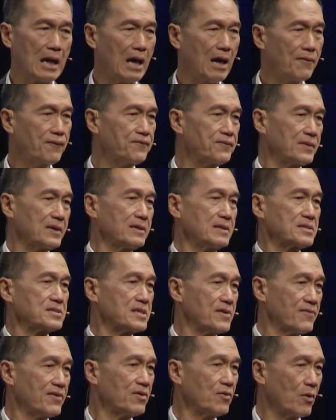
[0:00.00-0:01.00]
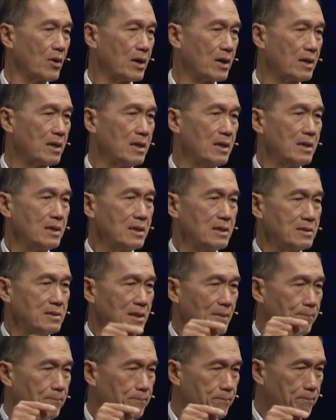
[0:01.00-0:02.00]
After the civil war,
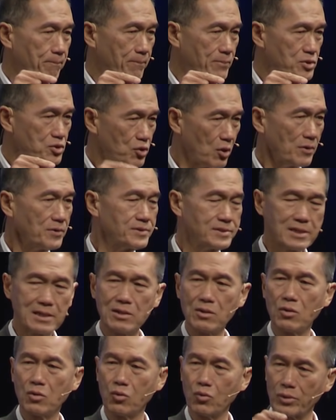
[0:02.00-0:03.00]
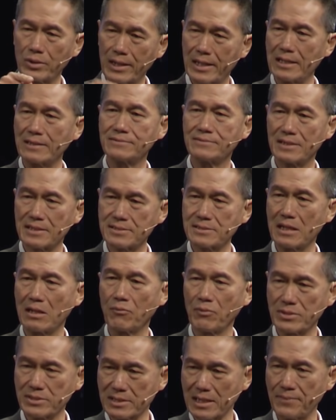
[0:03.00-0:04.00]
the soldier who killed the
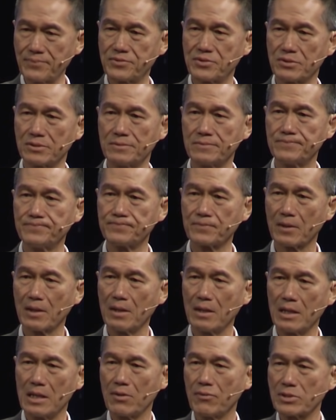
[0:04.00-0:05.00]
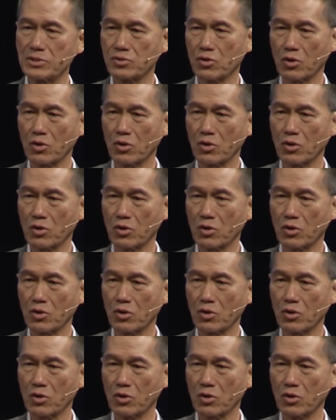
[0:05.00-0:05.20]
son was captured. He was